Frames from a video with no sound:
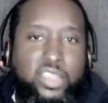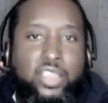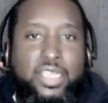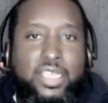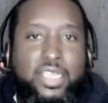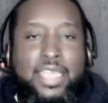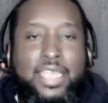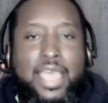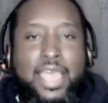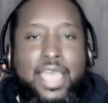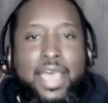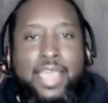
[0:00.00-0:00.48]
with
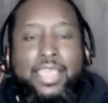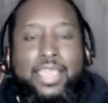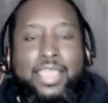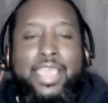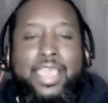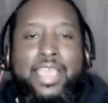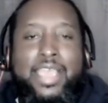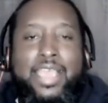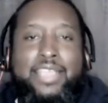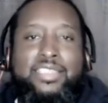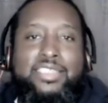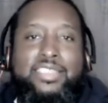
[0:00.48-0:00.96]
your guy,
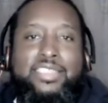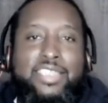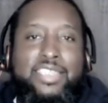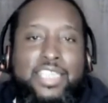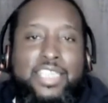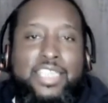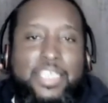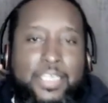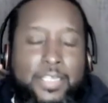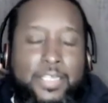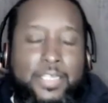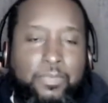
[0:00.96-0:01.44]
S
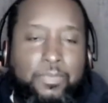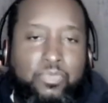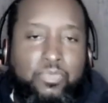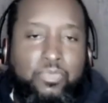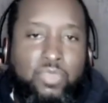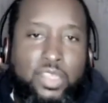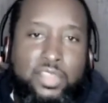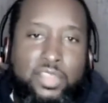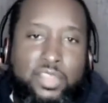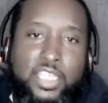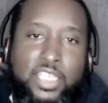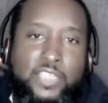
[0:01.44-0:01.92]
D.
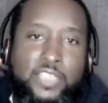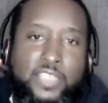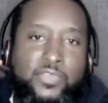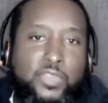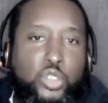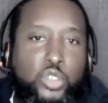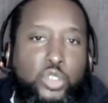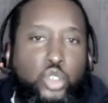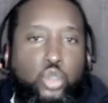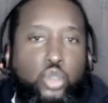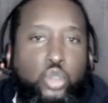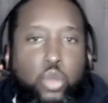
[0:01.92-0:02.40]
Thanks
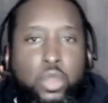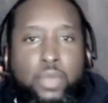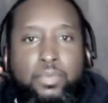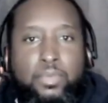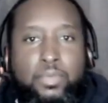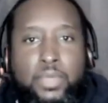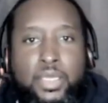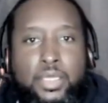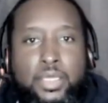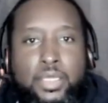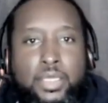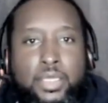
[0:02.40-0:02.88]
for
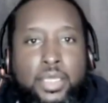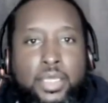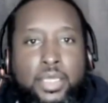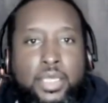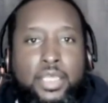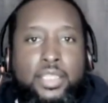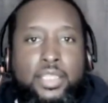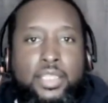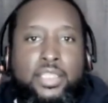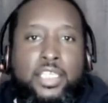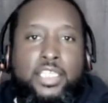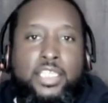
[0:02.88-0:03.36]
joining me.
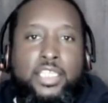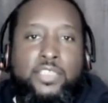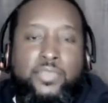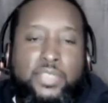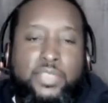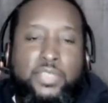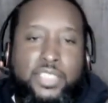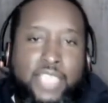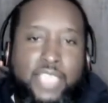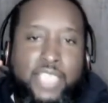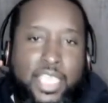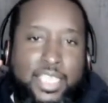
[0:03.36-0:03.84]
Thanks
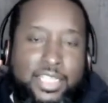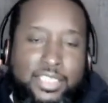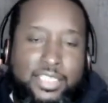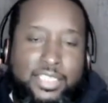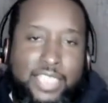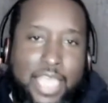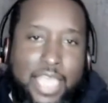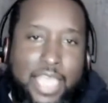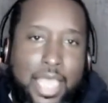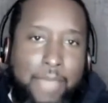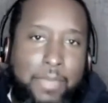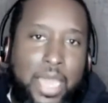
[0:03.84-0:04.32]
for taking
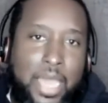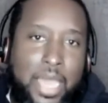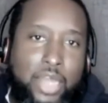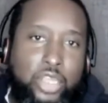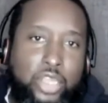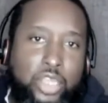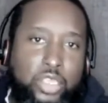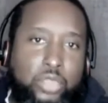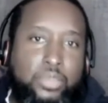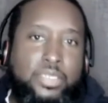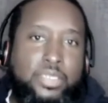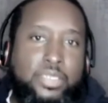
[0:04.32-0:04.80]
time
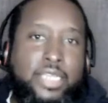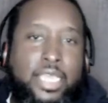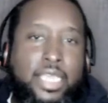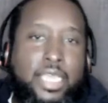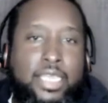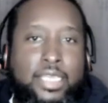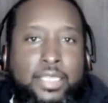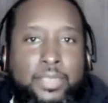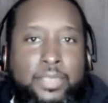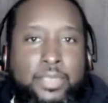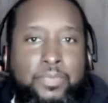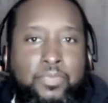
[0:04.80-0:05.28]
out of your
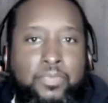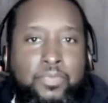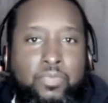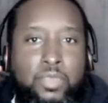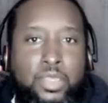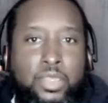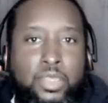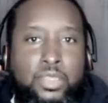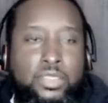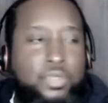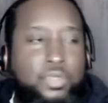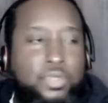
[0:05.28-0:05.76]
day
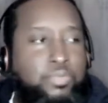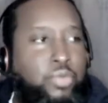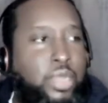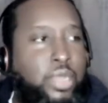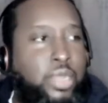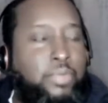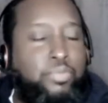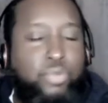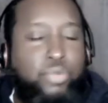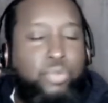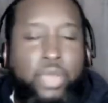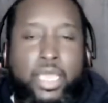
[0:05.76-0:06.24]
to
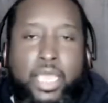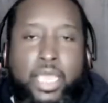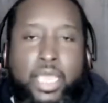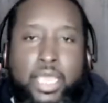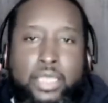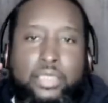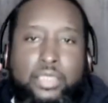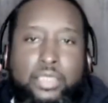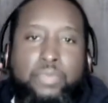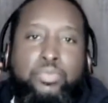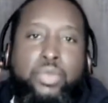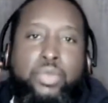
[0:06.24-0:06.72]
break
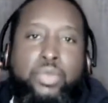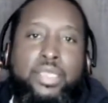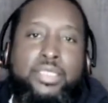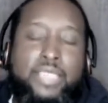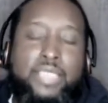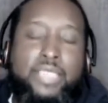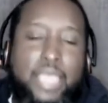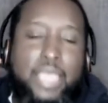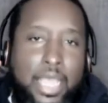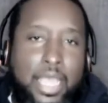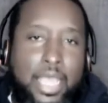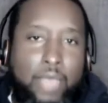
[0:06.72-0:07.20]
bread, to
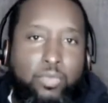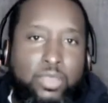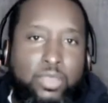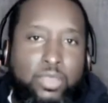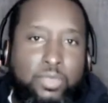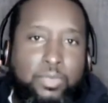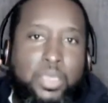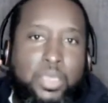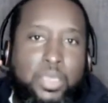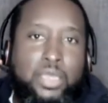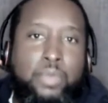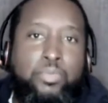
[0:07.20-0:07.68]
break time
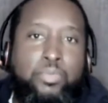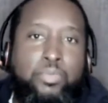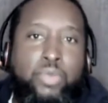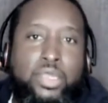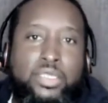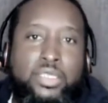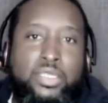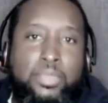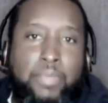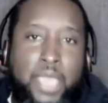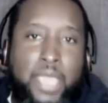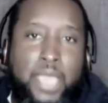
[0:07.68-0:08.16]
with me, to
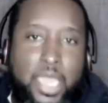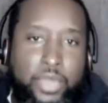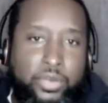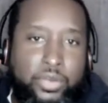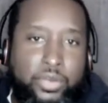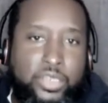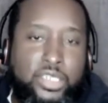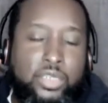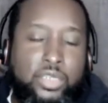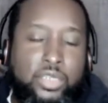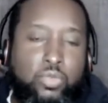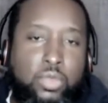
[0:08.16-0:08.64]
break some
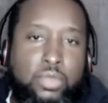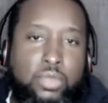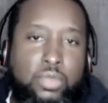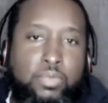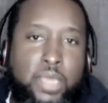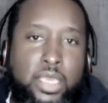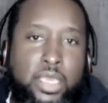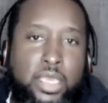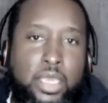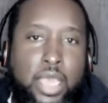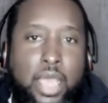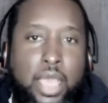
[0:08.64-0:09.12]
energy with
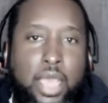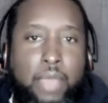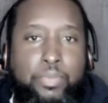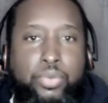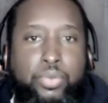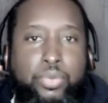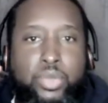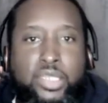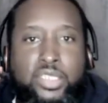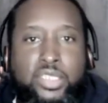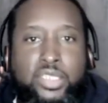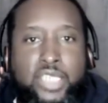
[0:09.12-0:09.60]
me. I
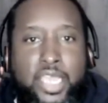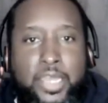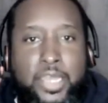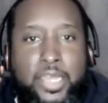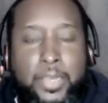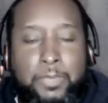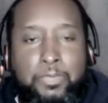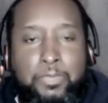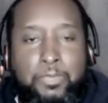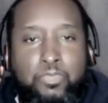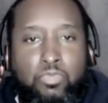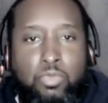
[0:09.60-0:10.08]

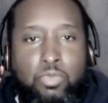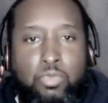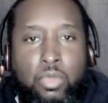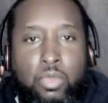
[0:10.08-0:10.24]
appreciate it.